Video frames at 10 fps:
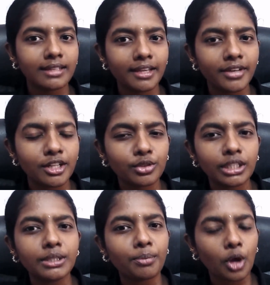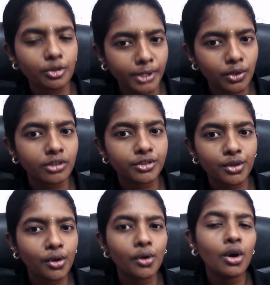evident, so that the prospect also
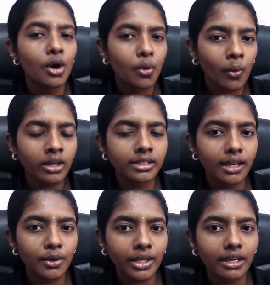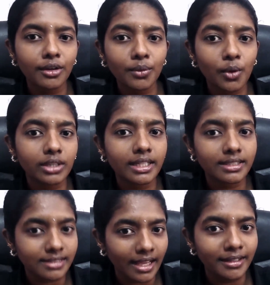know what they are looking at or what they are
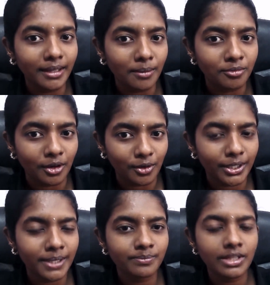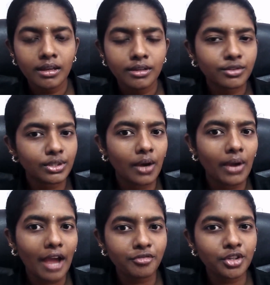signing up for. Okay, so now
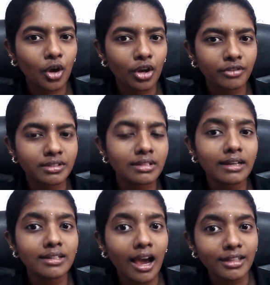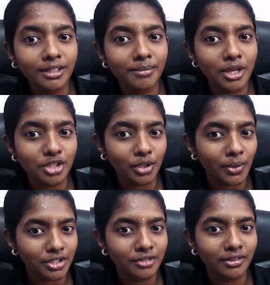after all of this, another major
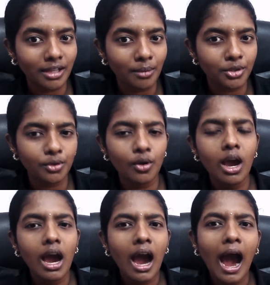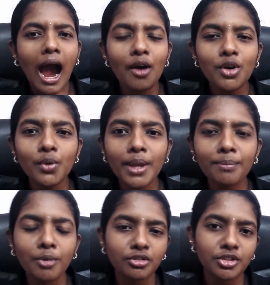question will come to you. How do I
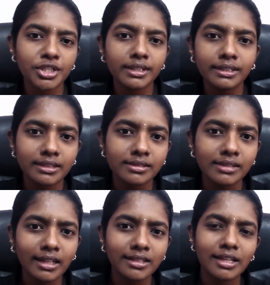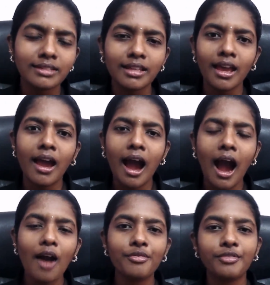position this? That is, let's say,
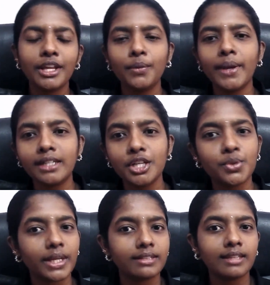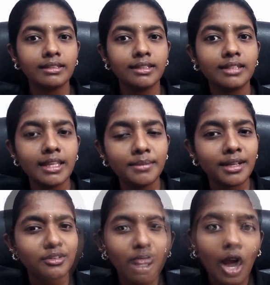how frequently should I send these
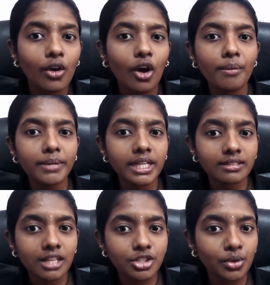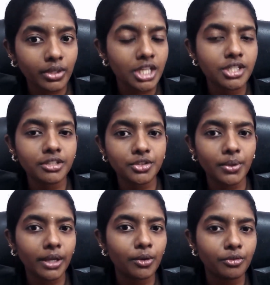emails, or how many such rotations should
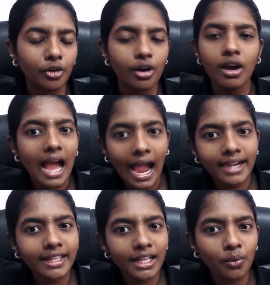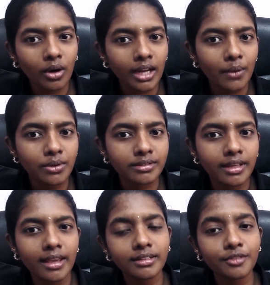I go for? Ideally, what I would
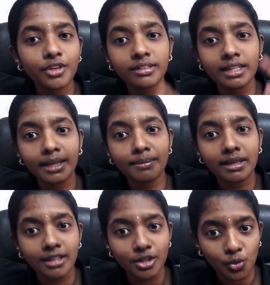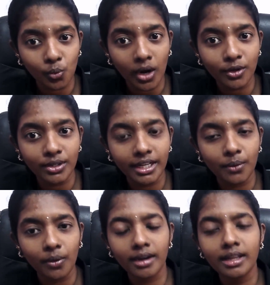say is, if you're sending message 1 on day
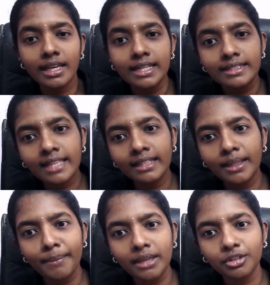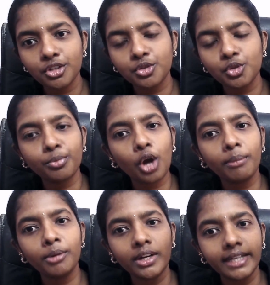1, send the message 2
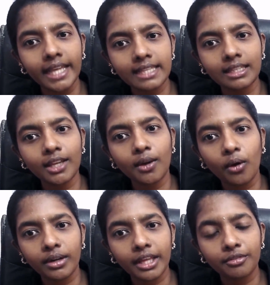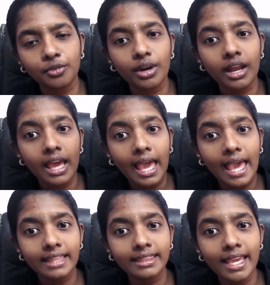probably on day 3 or day 4,
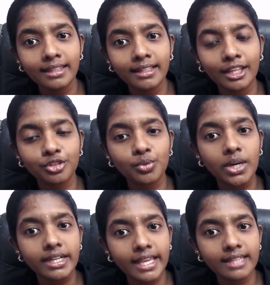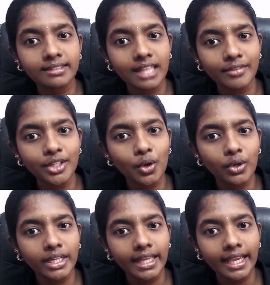and then the next one day 7 or
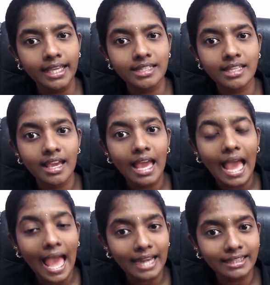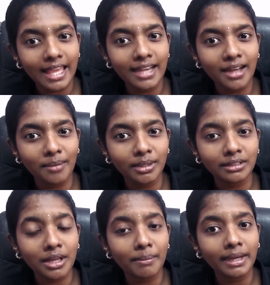day 8, and then number
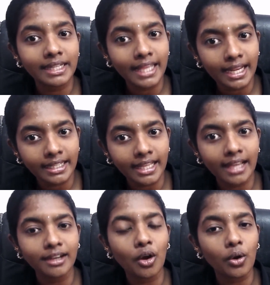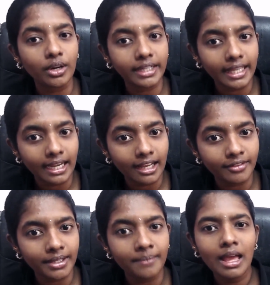3 by day 10 or day 11,